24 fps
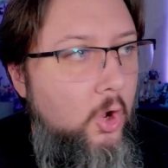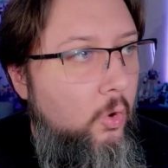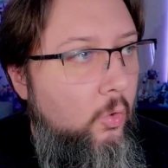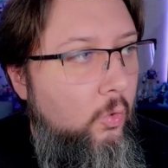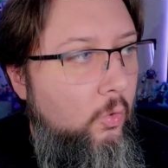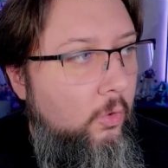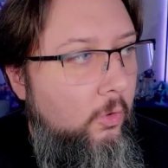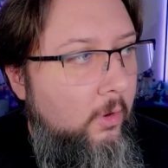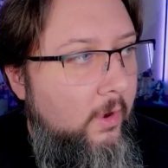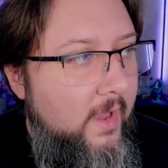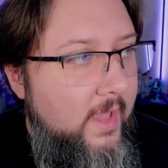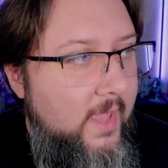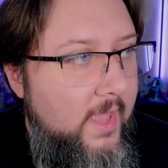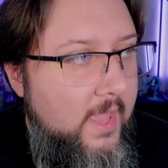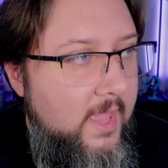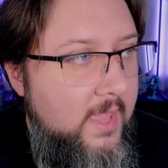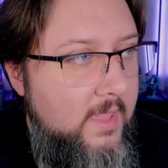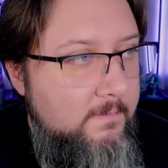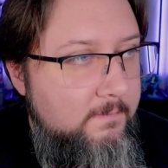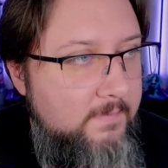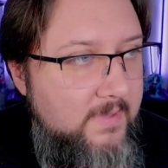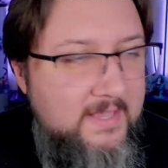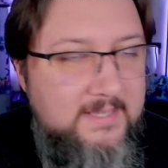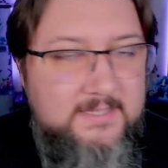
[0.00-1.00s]
or
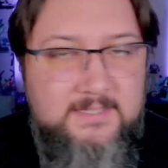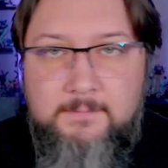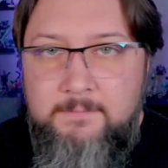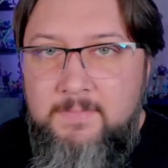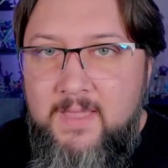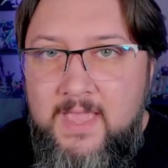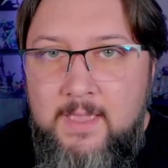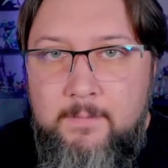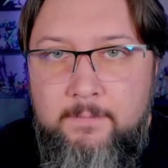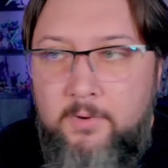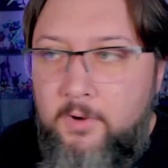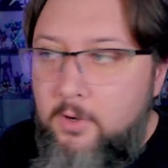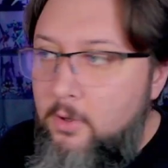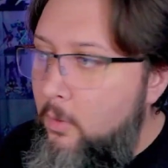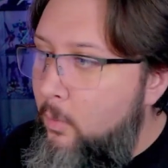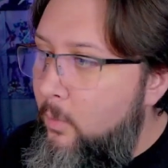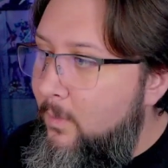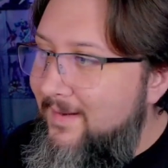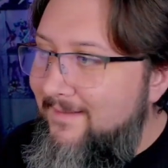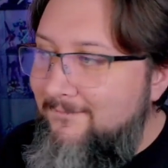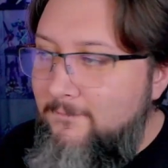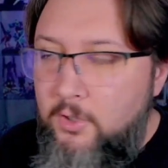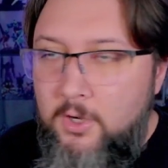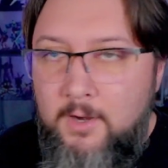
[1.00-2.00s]
a piece of paper or
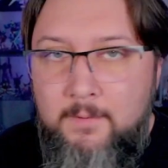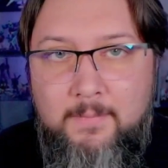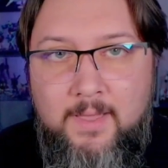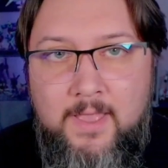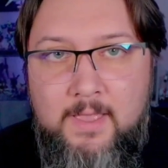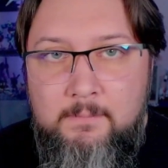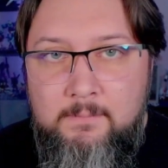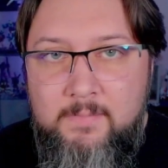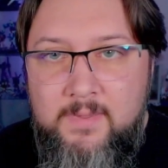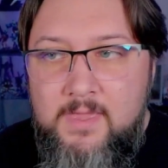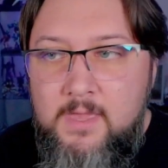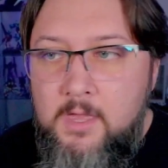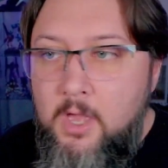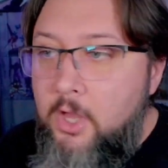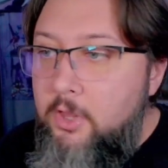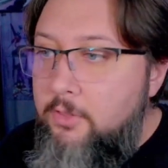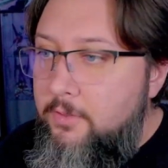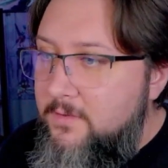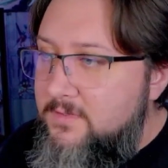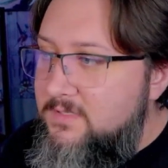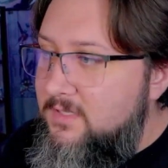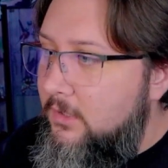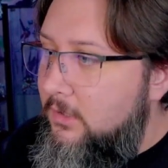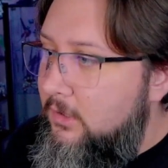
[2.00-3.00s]
whatever it might be.
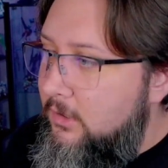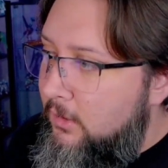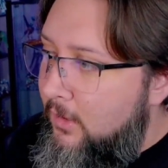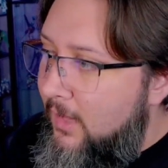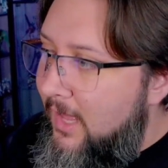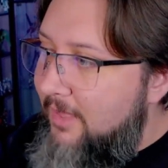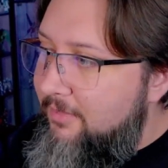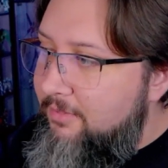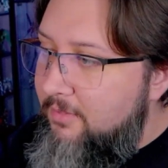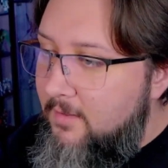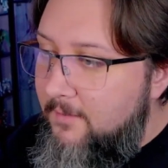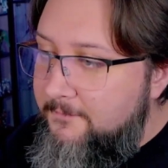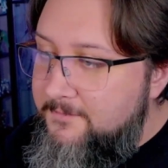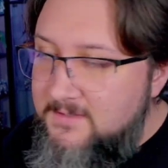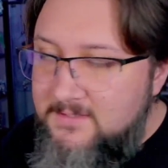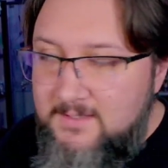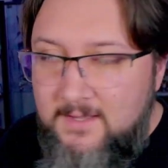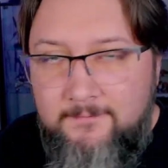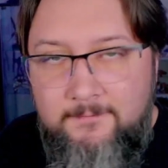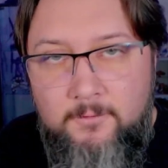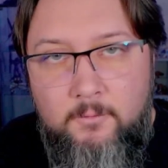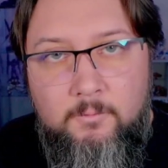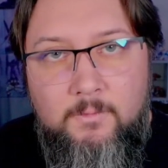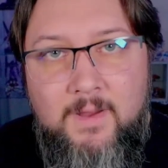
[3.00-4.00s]
There's a lot of
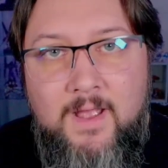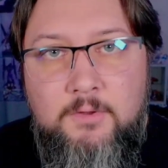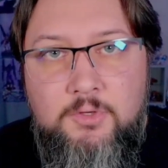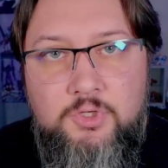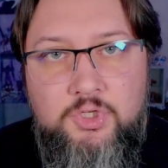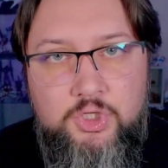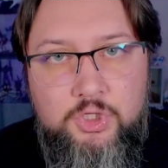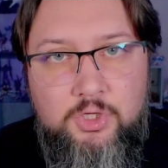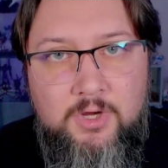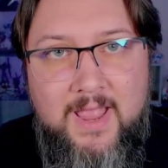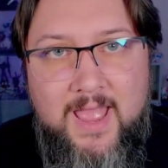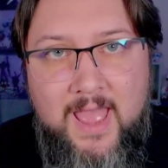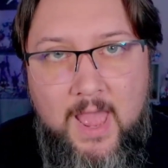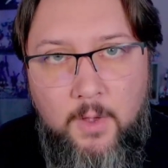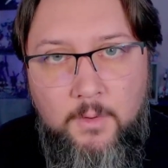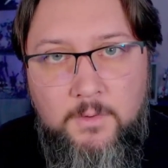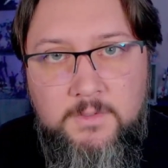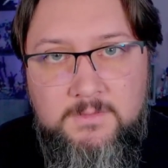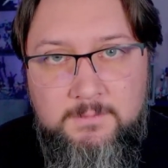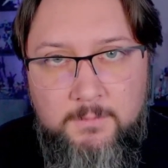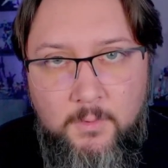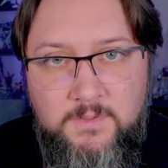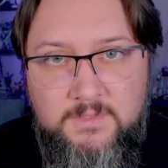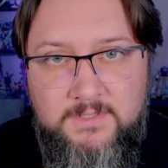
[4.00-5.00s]
stuff around your
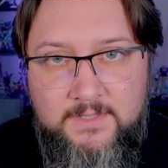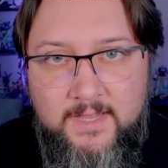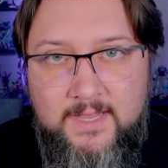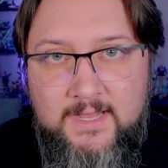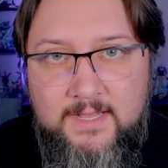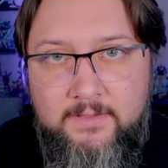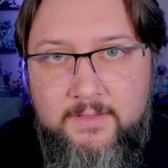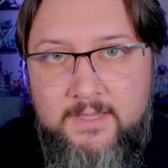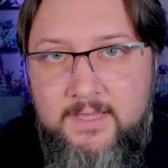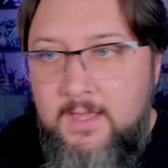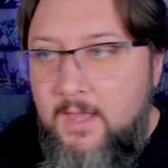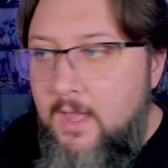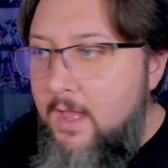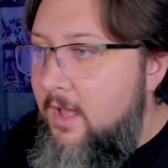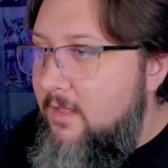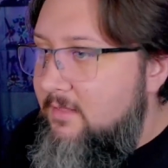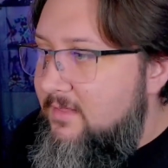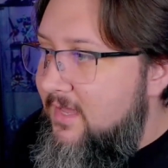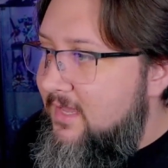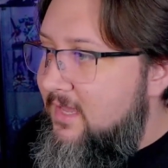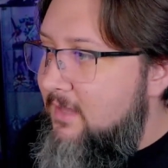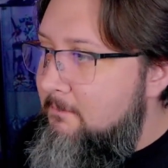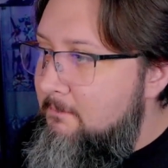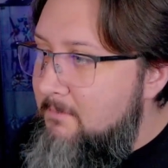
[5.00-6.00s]
house, most likely,
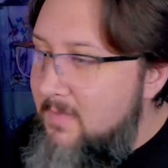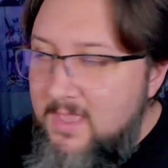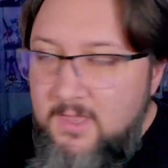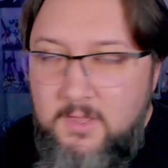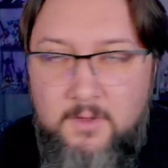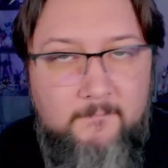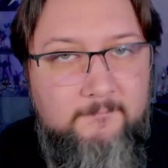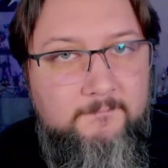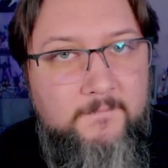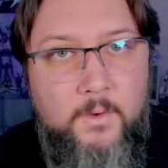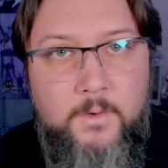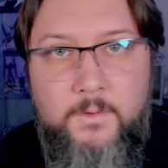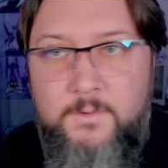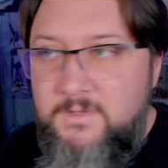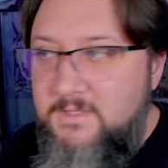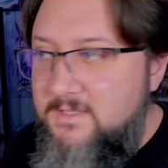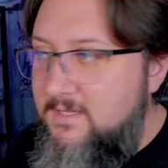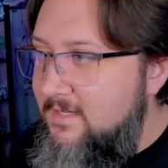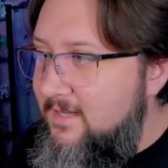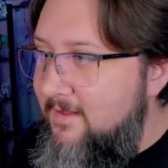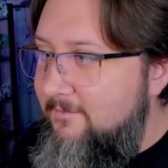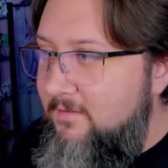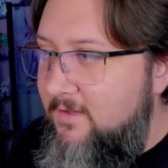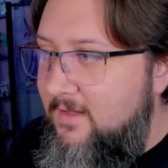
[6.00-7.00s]
that can make your photos
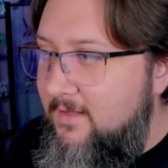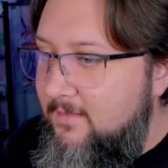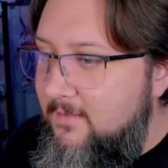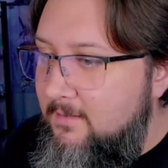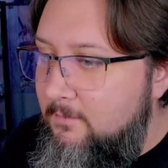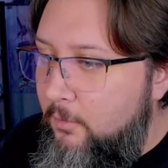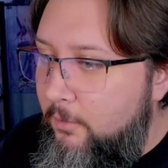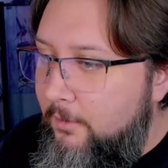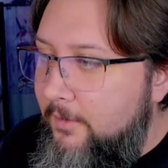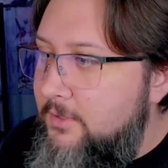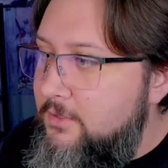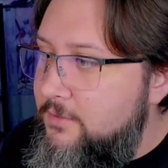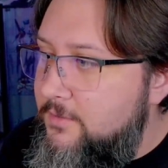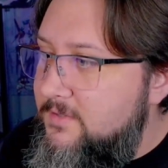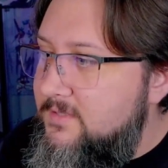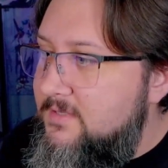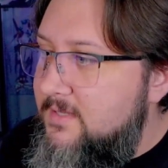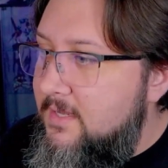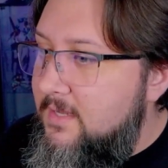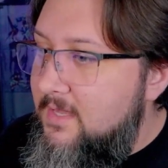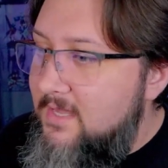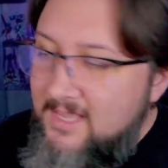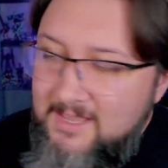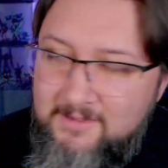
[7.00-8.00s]
significantly more
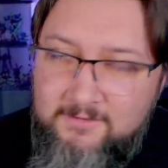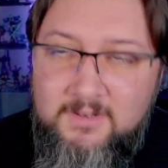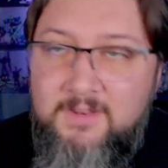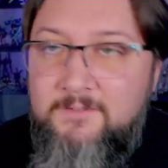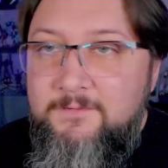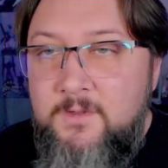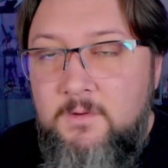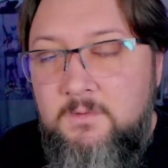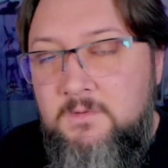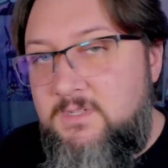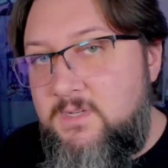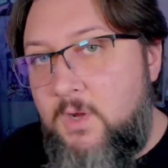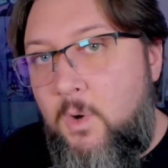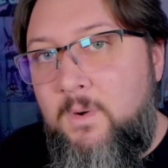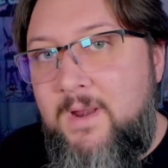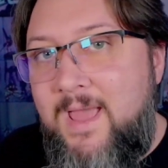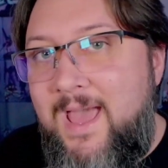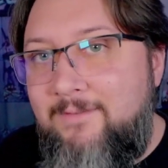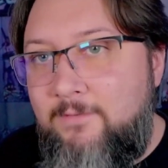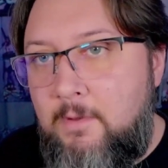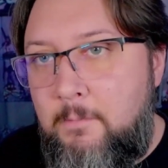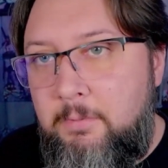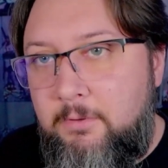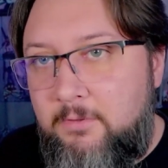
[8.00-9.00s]
interesting, even if you don't
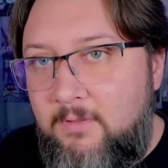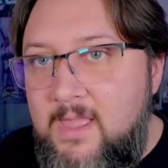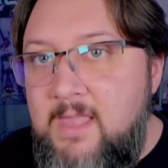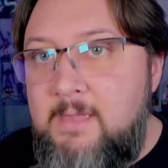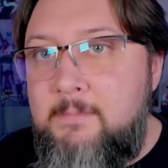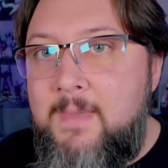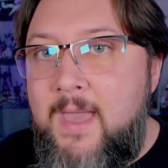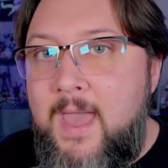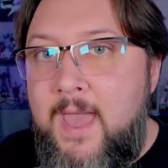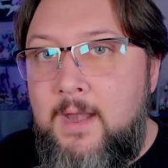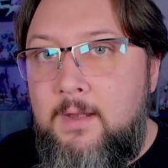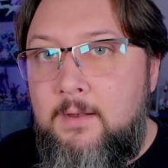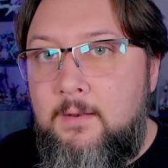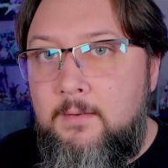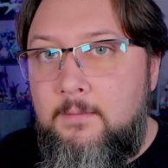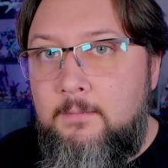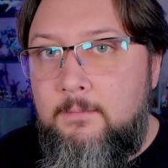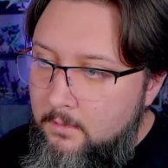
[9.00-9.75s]
have a playmat.